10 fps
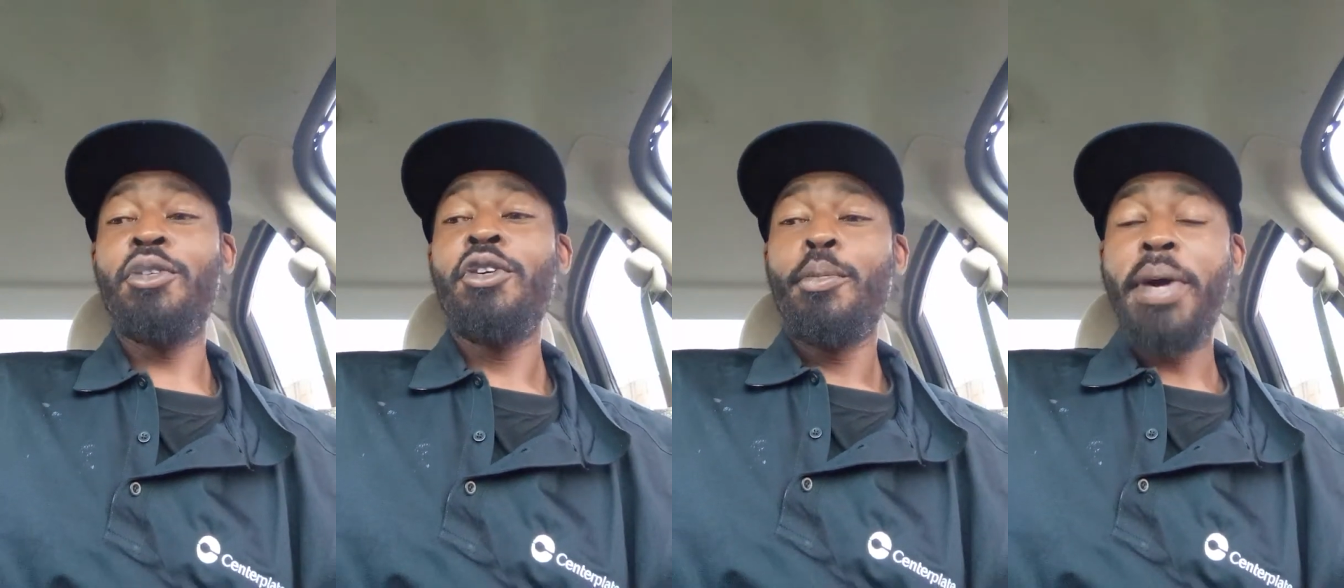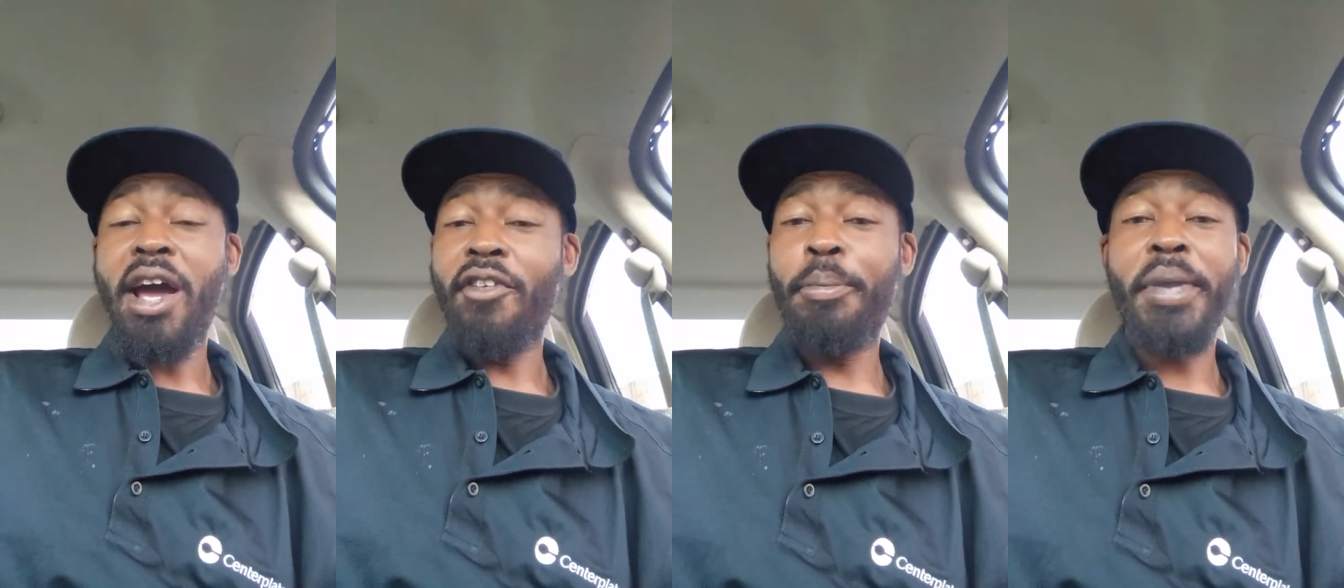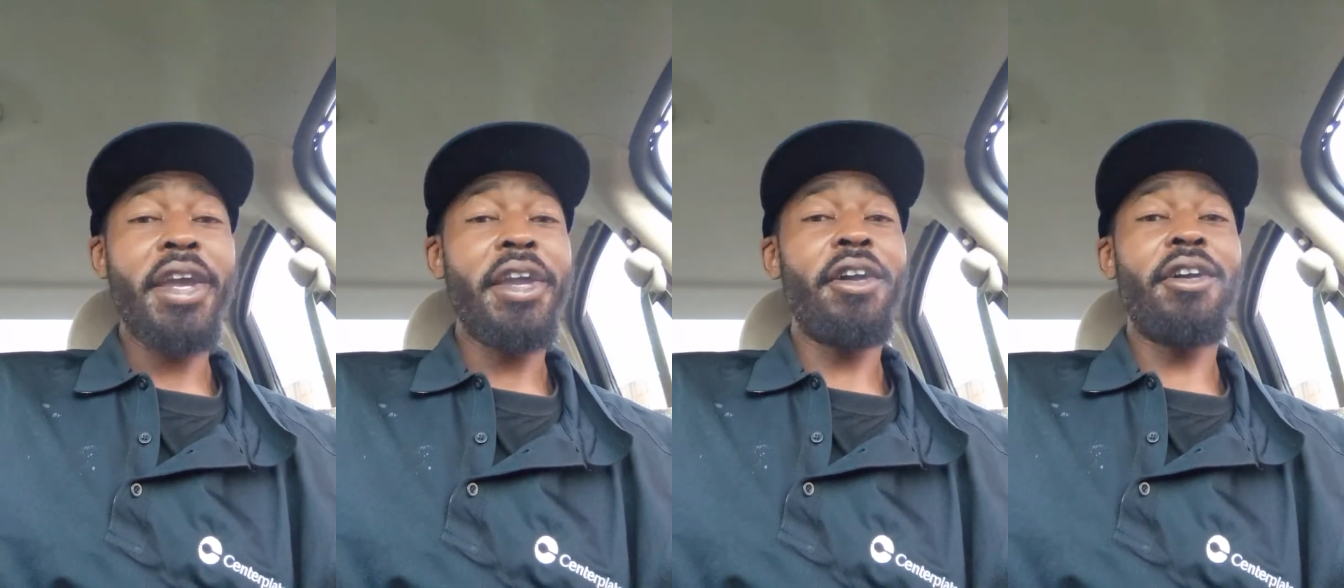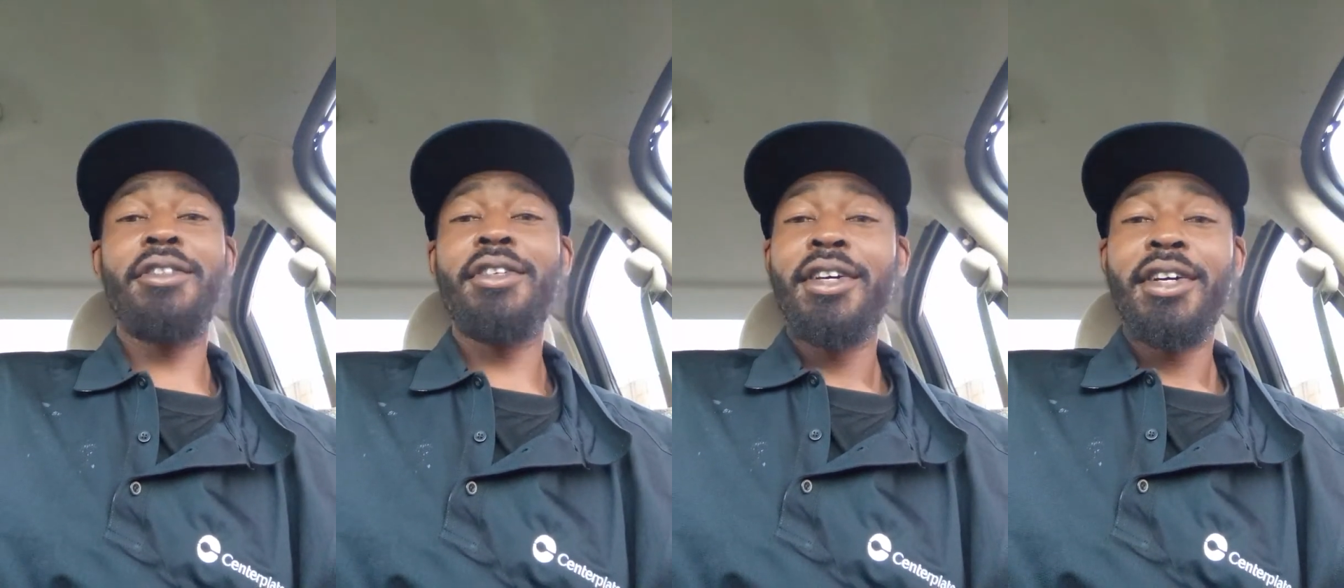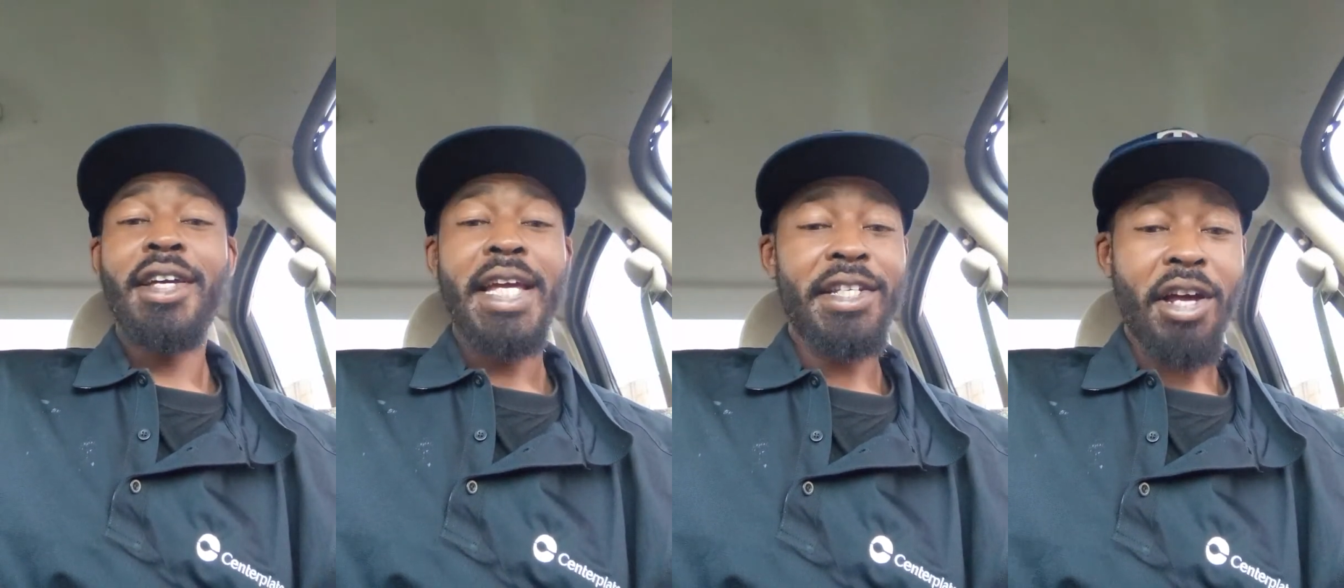pound for pound has
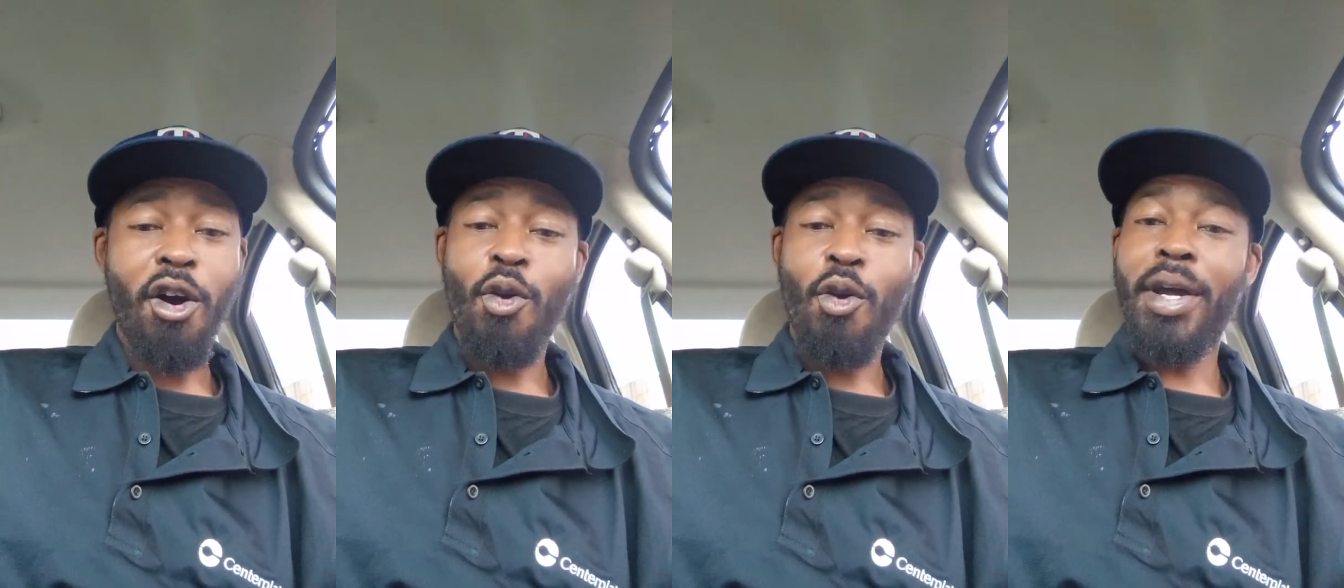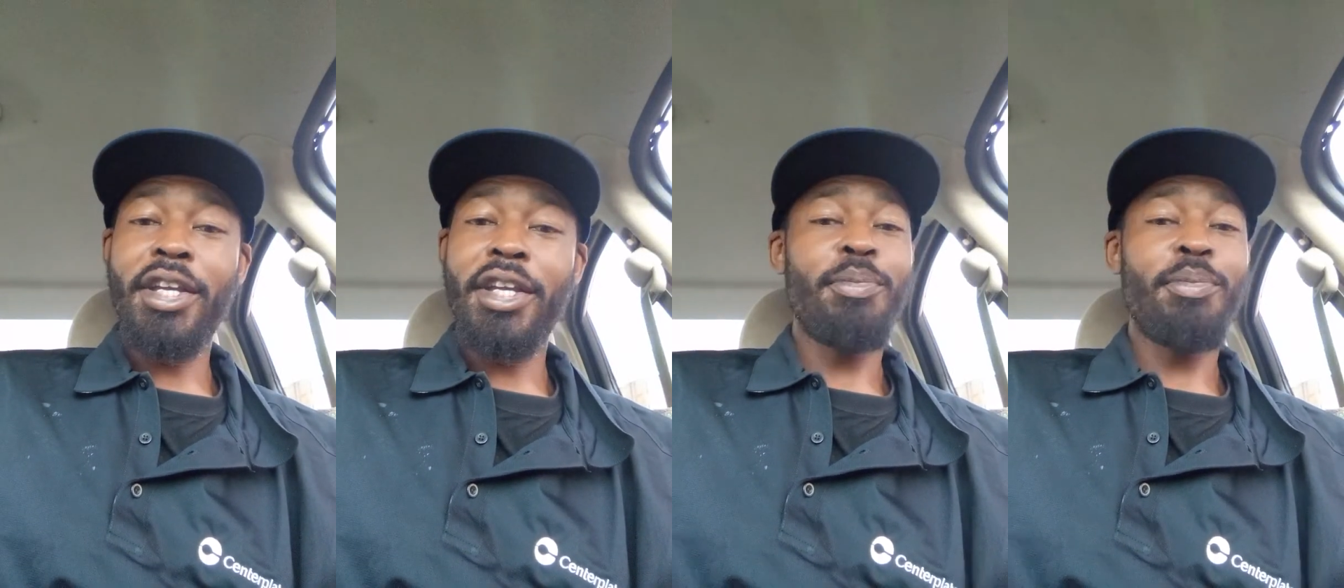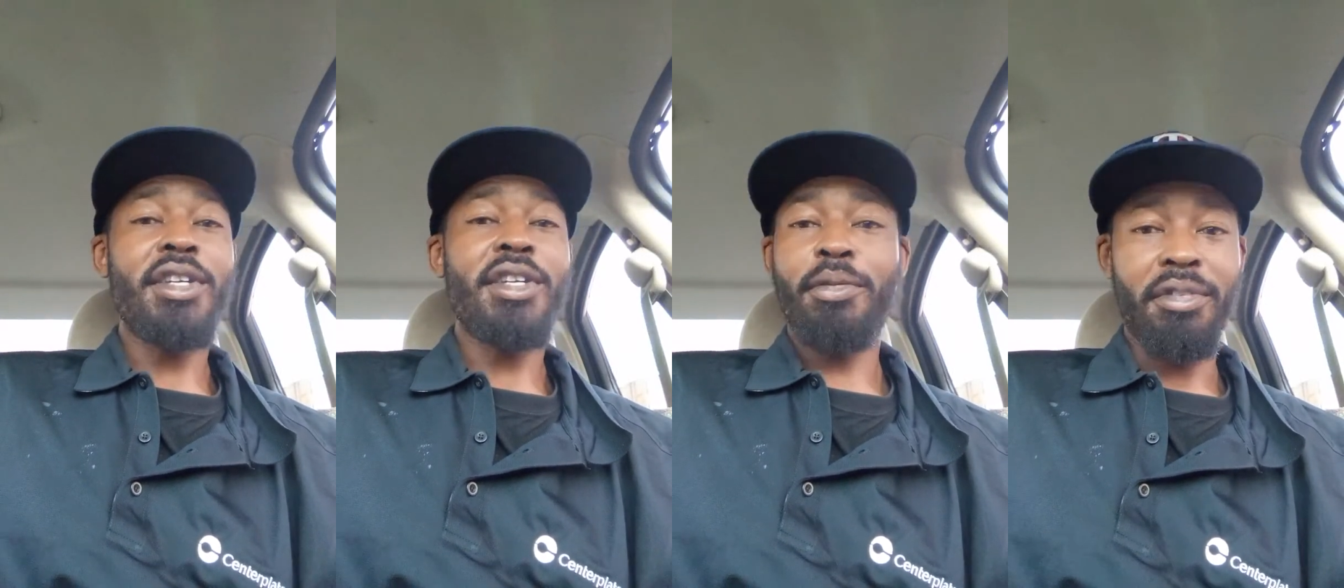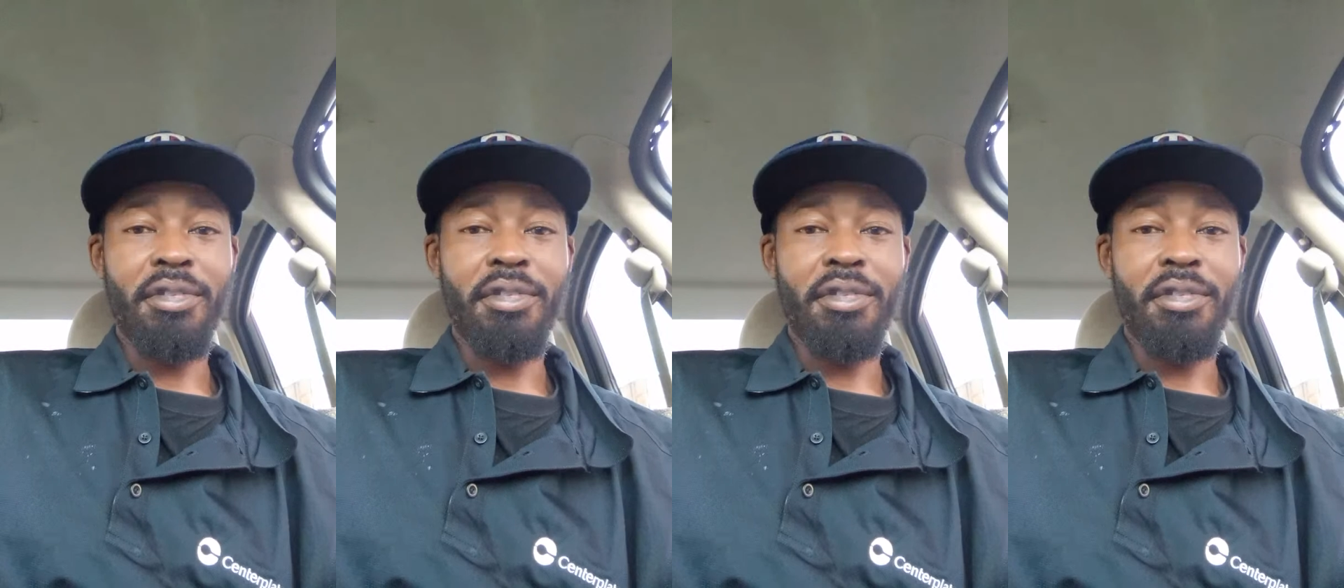always been talked about.